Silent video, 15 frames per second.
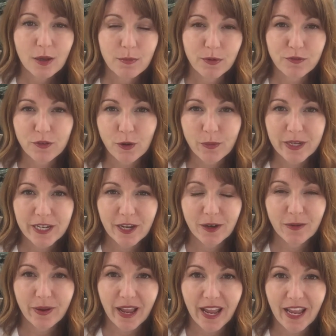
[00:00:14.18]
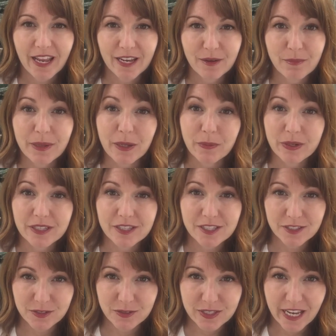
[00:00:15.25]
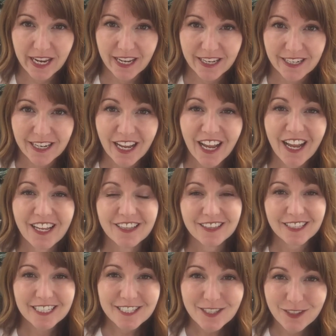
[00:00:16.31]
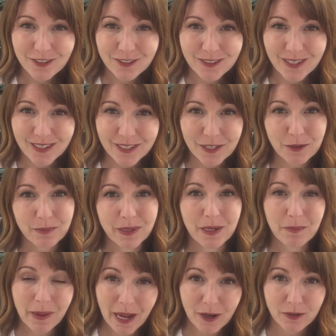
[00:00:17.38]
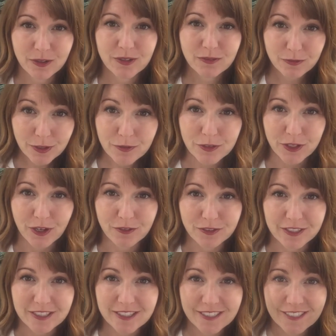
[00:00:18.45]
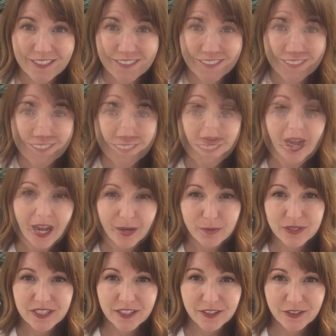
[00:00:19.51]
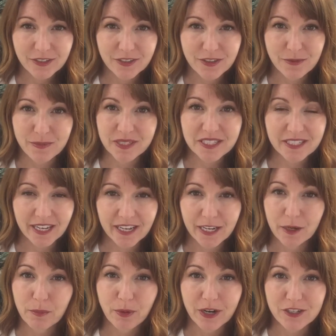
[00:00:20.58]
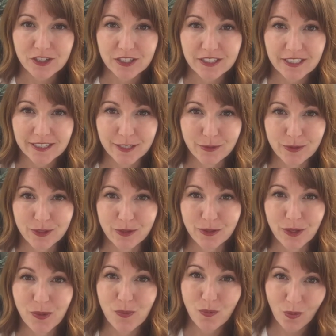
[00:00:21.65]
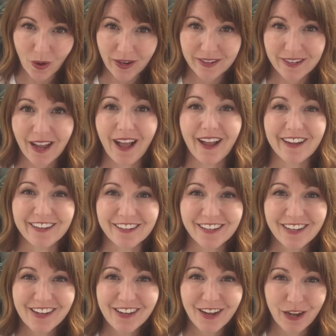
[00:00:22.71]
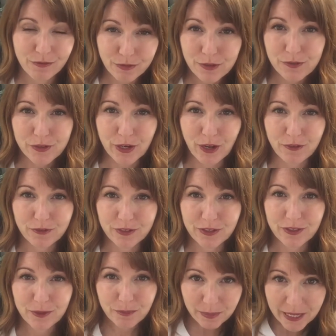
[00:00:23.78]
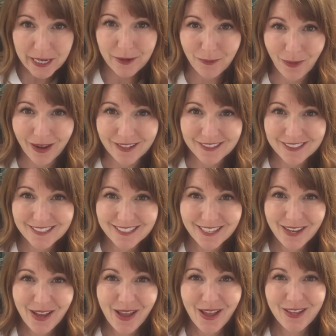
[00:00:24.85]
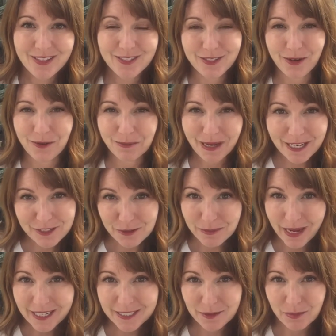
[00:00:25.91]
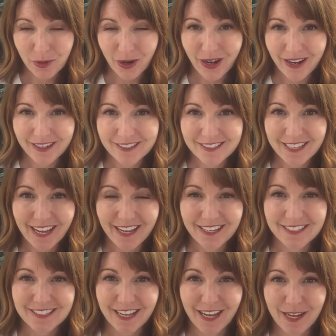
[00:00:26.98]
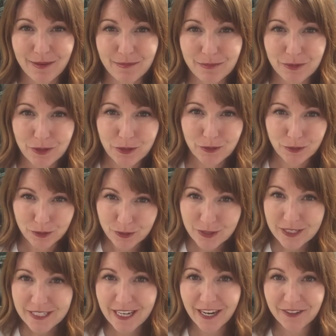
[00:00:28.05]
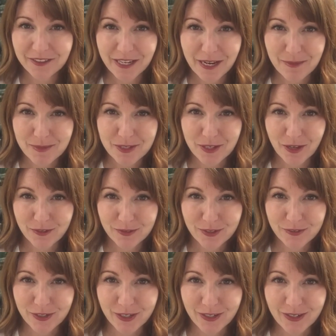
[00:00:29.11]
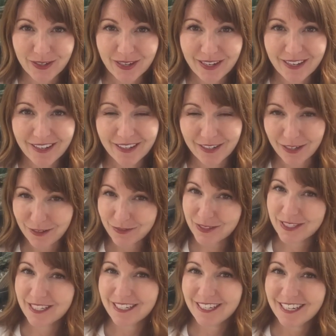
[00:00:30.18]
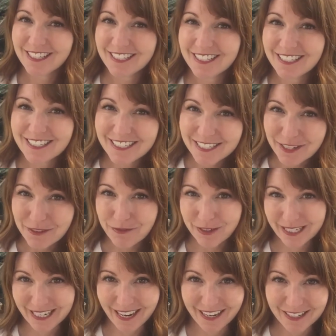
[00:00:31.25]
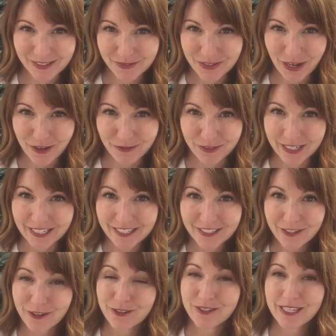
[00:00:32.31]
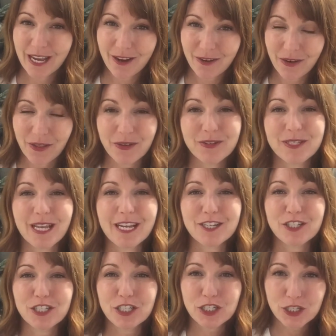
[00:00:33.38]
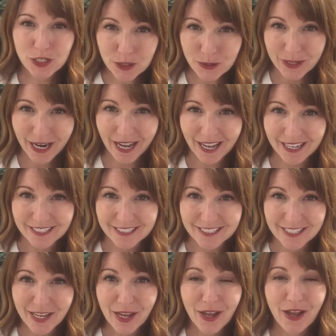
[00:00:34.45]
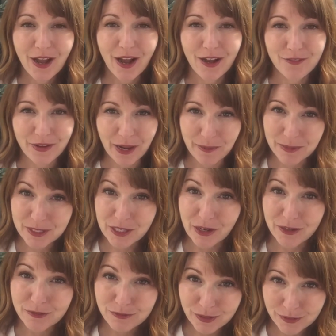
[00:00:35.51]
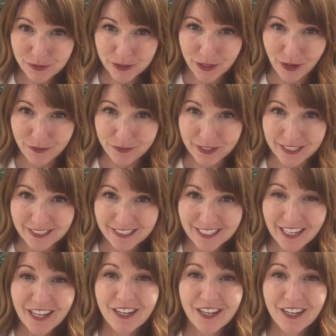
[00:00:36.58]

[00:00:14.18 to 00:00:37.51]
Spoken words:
Before we go and meet with Suzanne, let's learn a little bit about river dolphins. I was under the mistaken impression that there was only one kind of river dolphin, the pink ones. So imagine my surprise as I'm cruising down the Amazon River and all of a sudden I see a different kind of dolphin. Turns out there's actually two kinds of Amazon river dolphin.